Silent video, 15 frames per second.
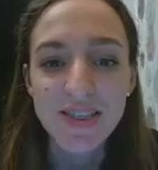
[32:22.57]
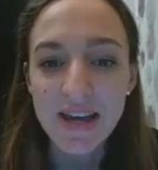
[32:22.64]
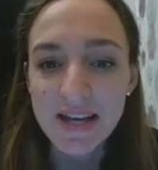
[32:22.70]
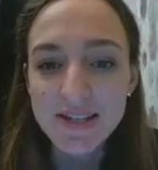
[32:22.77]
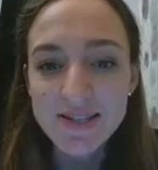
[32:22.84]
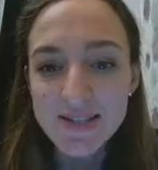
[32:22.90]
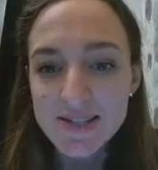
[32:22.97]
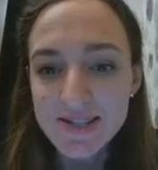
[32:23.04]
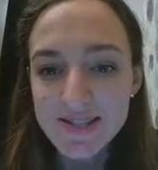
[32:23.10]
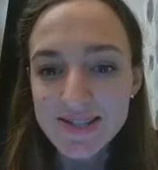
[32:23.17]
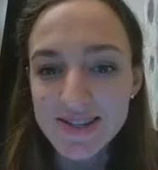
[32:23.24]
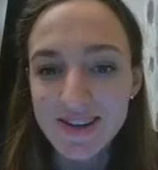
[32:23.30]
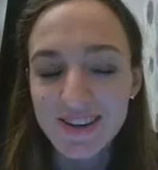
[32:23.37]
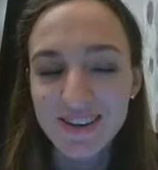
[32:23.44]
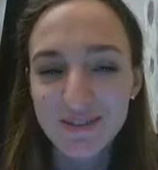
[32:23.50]
thesis
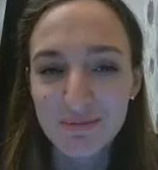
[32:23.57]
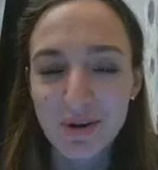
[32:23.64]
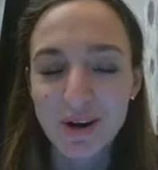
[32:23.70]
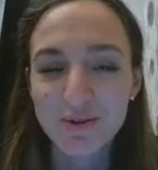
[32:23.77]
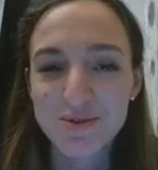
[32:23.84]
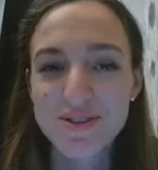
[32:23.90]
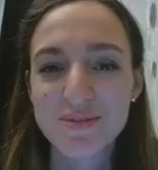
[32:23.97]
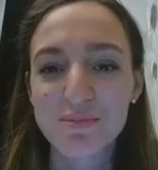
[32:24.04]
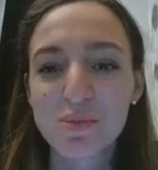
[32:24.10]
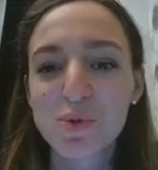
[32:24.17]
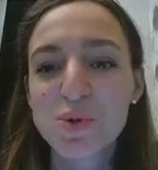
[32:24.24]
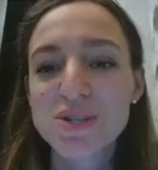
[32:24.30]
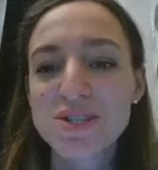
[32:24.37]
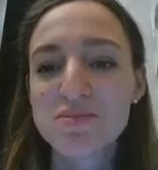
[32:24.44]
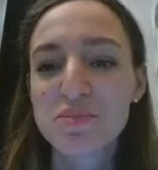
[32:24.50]
about the
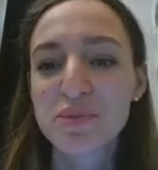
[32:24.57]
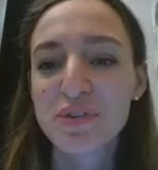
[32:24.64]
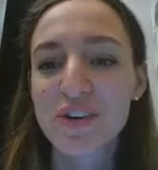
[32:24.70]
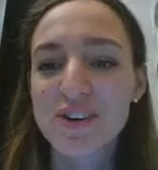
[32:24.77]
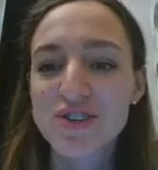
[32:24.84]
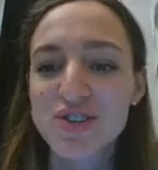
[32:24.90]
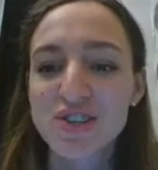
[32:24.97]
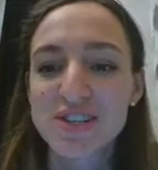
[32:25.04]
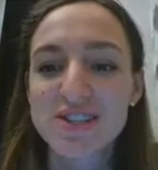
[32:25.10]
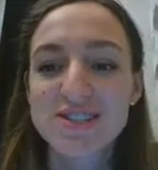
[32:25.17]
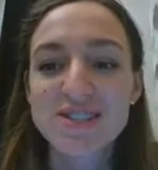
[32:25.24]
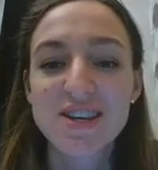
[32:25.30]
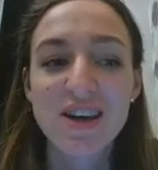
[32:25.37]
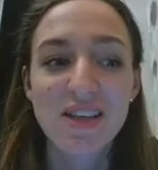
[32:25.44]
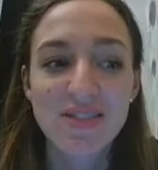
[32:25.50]
modern prevention and
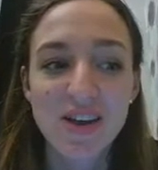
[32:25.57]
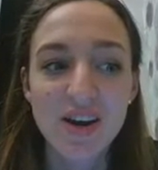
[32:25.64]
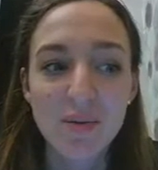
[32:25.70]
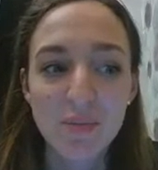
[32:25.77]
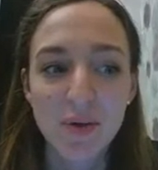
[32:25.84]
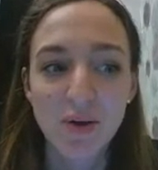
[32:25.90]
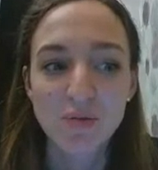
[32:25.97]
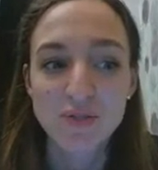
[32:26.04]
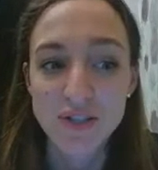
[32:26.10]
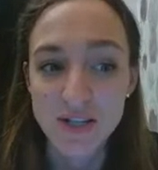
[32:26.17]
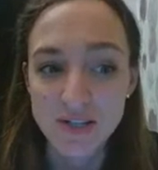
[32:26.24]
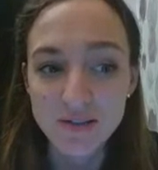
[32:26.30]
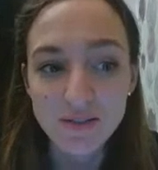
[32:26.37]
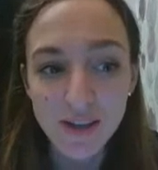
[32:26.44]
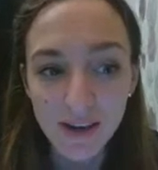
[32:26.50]
uh, therapy of
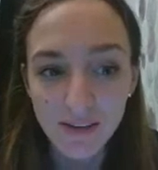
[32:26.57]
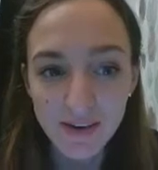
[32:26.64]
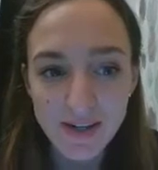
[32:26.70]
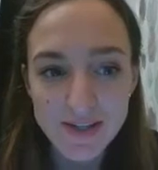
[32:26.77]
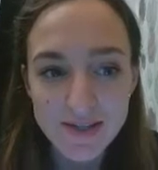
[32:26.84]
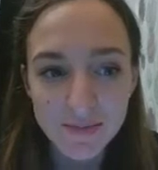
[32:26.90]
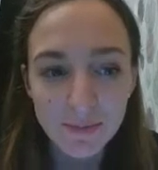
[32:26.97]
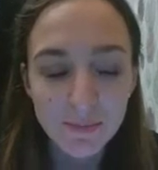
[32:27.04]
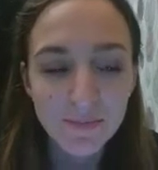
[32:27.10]
dental caries